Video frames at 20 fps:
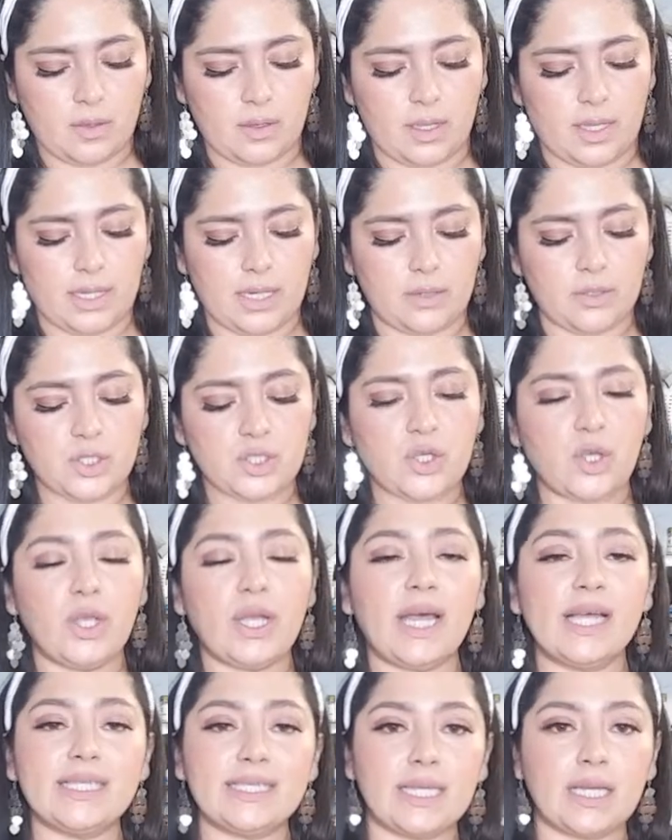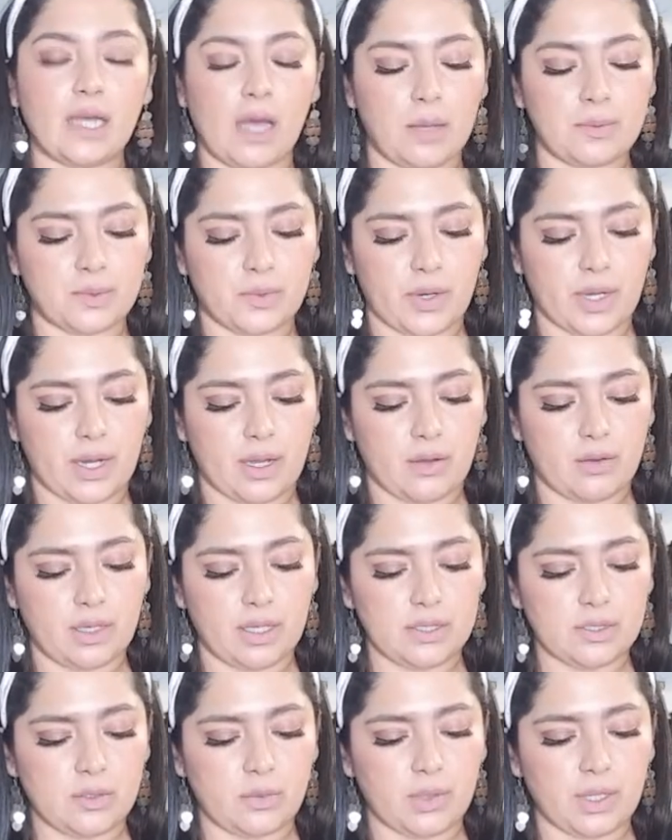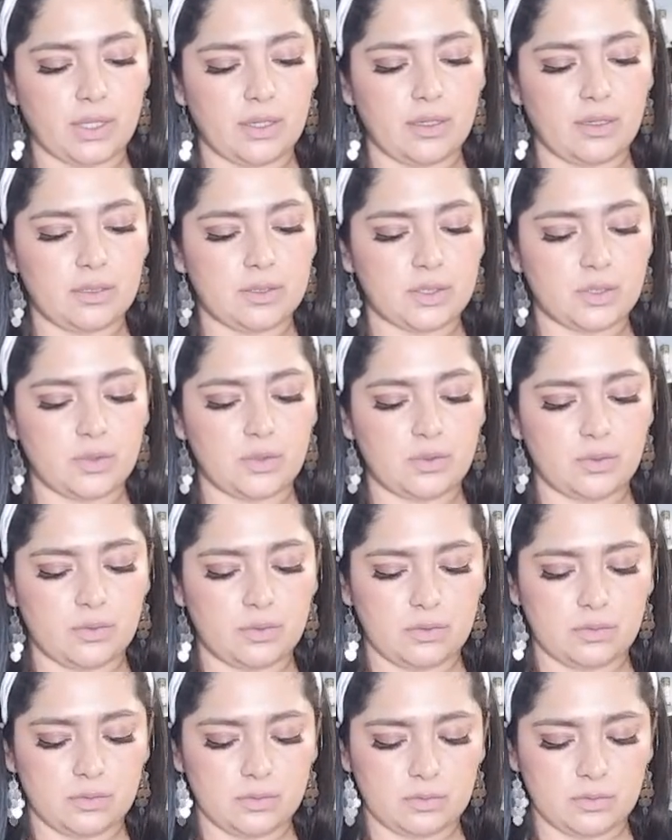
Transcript: And I will show you guys the cups right now, okay? So we're gonna do